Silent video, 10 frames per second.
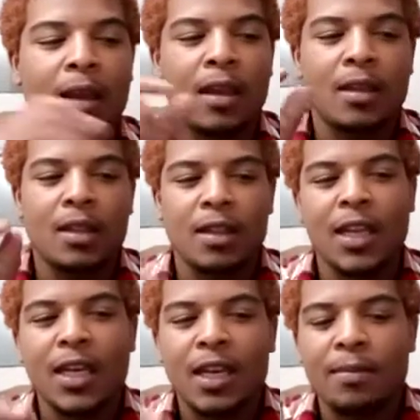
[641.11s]
The
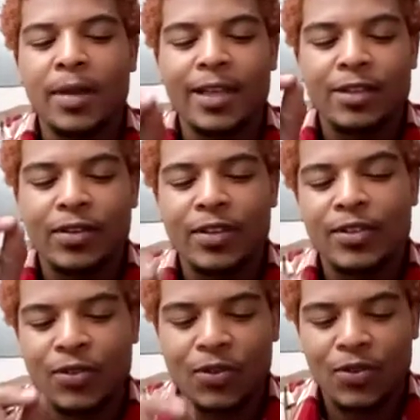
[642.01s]
thing that makes
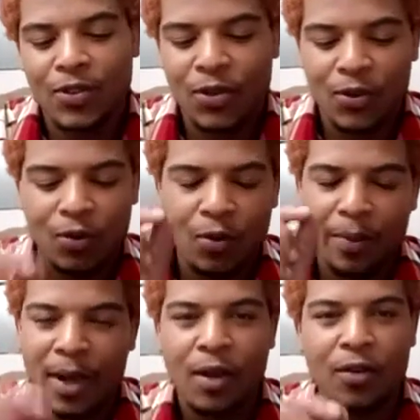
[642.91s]
crystals so
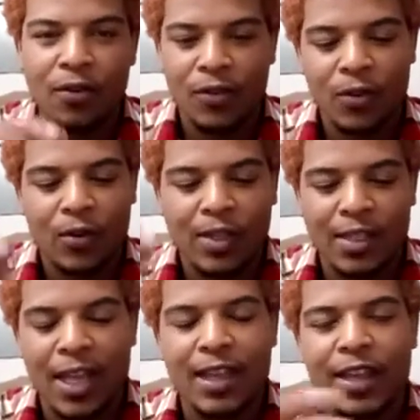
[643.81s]
powerful is
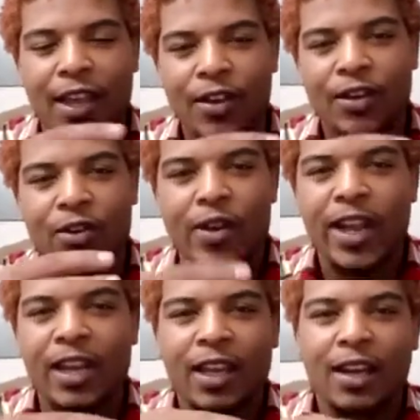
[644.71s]
that they are
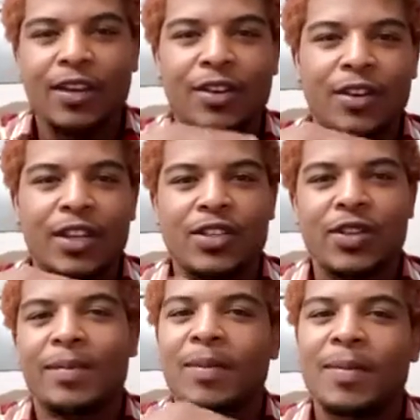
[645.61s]
created under
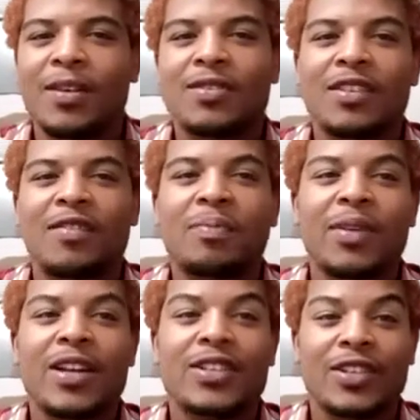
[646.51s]
extreme amounts of
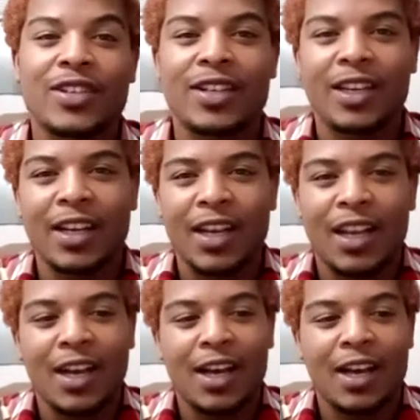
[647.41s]
pressure,
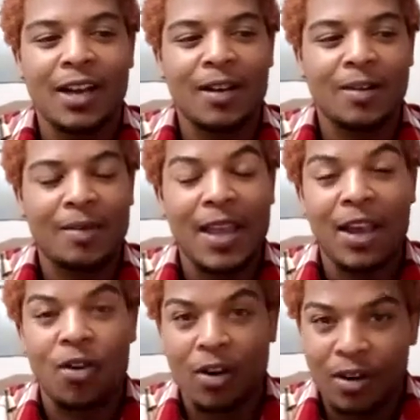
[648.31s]

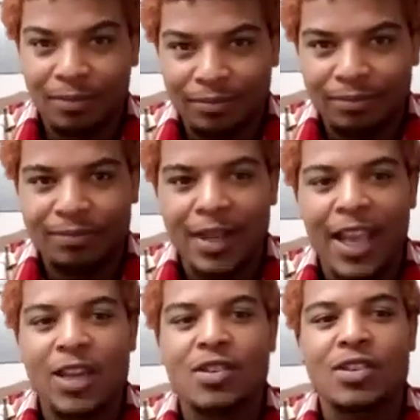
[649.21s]
or
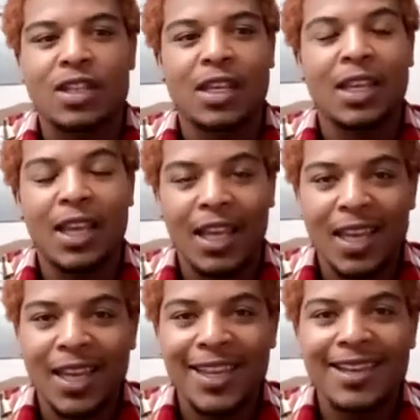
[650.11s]
energy,
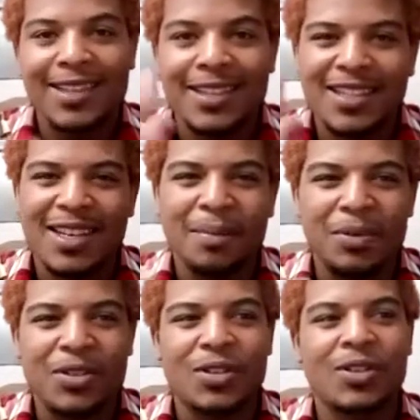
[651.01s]
heat,
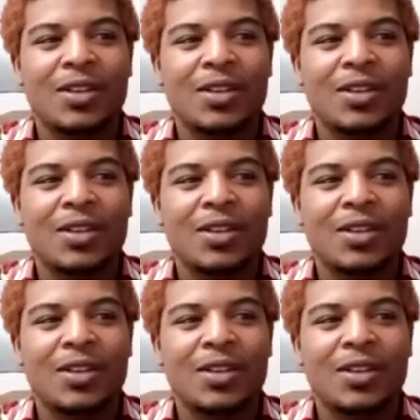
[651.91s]
temperature,